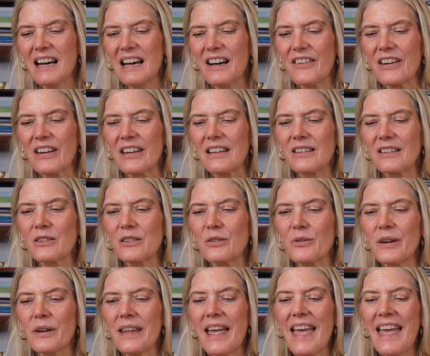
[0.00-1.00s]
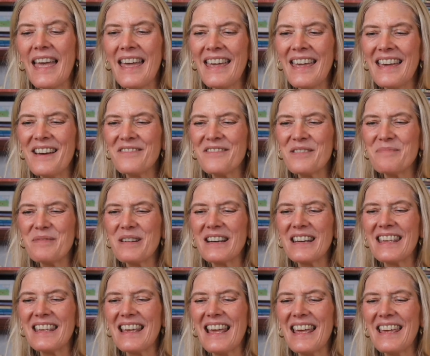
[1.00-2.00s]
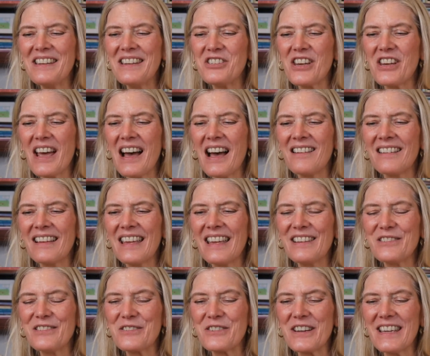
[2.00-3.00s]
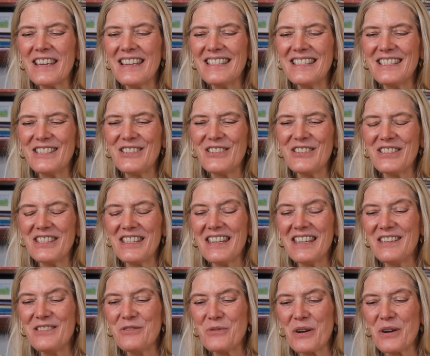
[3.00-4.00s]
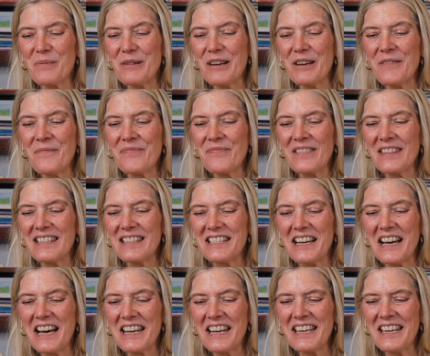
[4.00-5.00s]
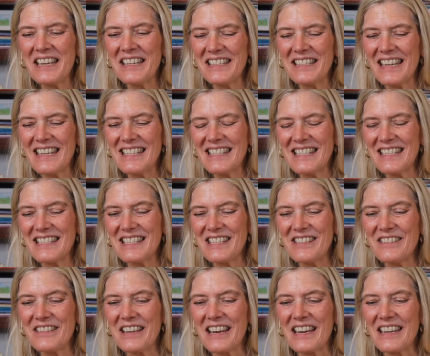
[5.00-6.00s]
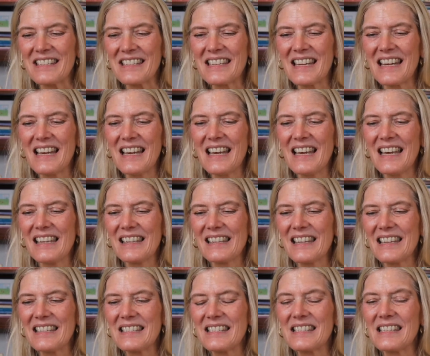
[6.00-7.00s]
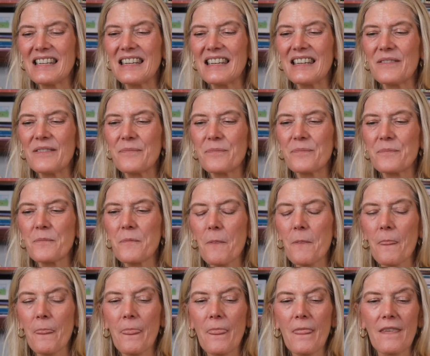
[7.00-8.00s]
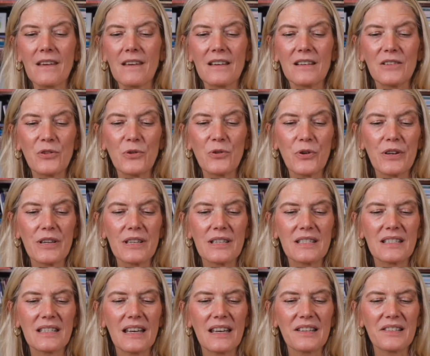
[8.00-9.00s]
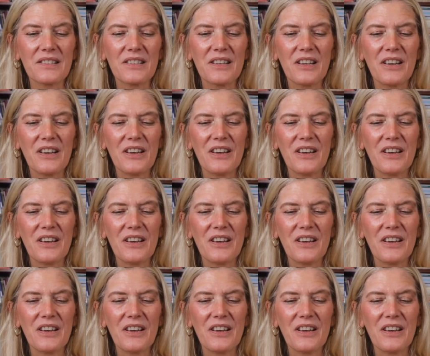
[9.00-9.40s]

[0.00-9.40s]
All right, Lori. Hey, everybody. Hey, Jal. Hey, Lori. Hey, Susie, Norma, Donna. Nice to see you guys. Let's see. Lori says,